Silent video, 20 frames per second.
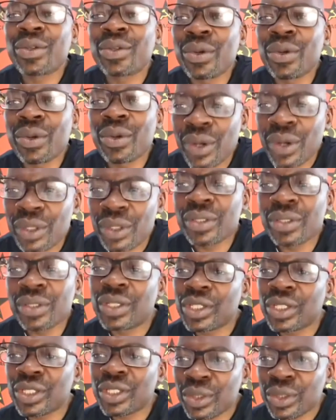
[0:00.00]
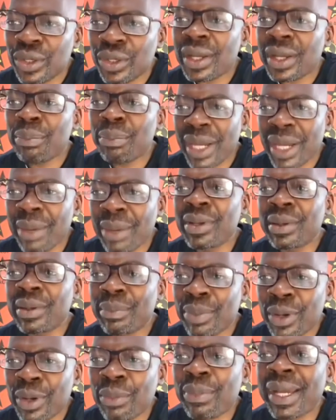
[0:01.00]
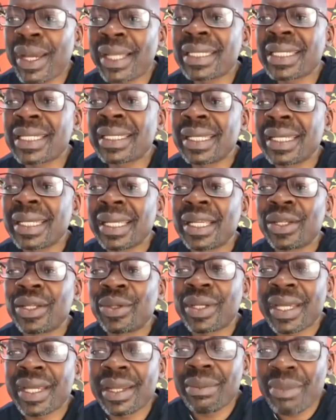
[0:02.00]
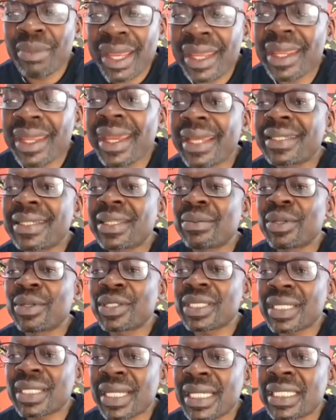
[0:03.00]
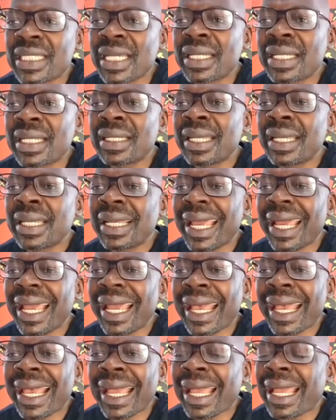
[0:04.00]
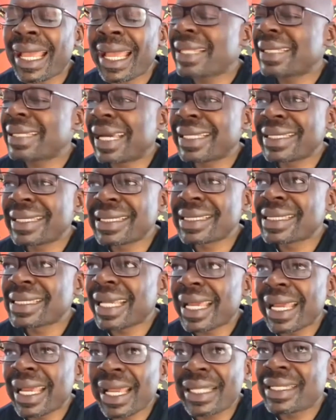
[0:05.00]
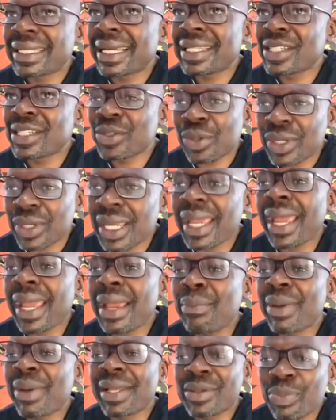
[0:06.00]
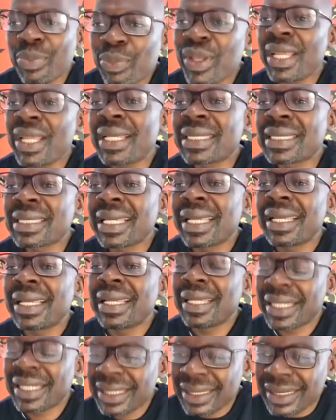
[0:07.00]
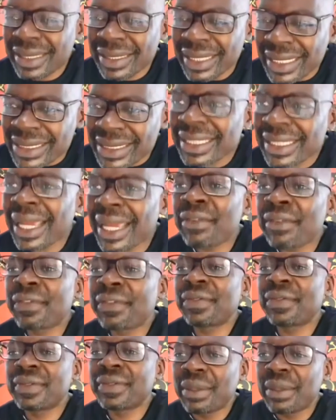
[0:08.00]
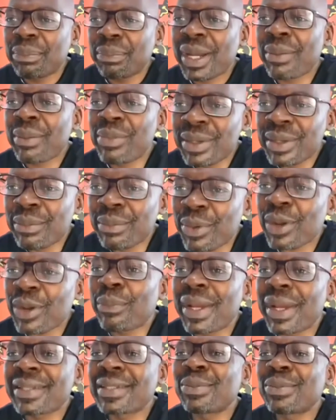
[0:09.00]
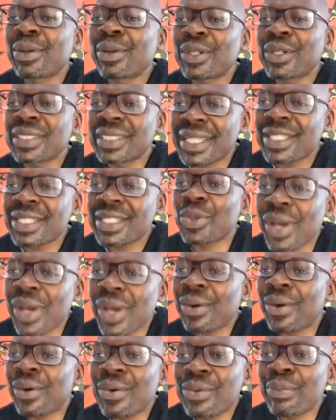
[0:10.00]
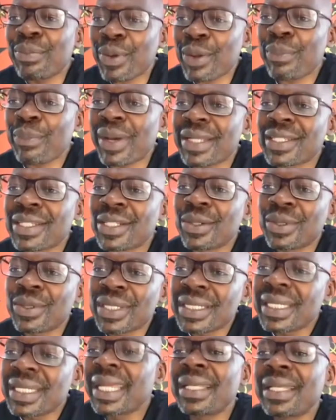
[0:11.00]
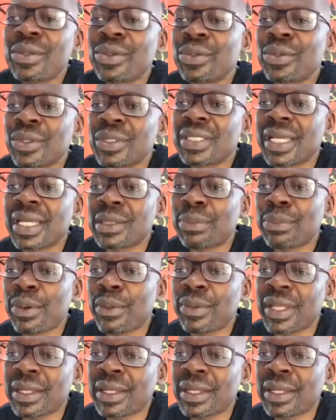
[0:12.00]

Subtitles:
do not destroy public property. You can make a demonstration, that is okay, but please reserve the public property, because that's your own property. You will need to use that